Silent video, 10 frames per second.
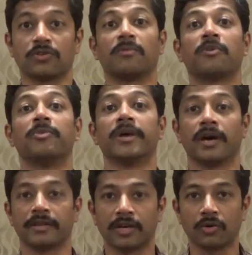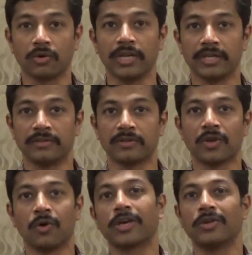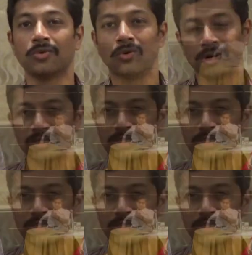some of my other colleagues. Okay, you go on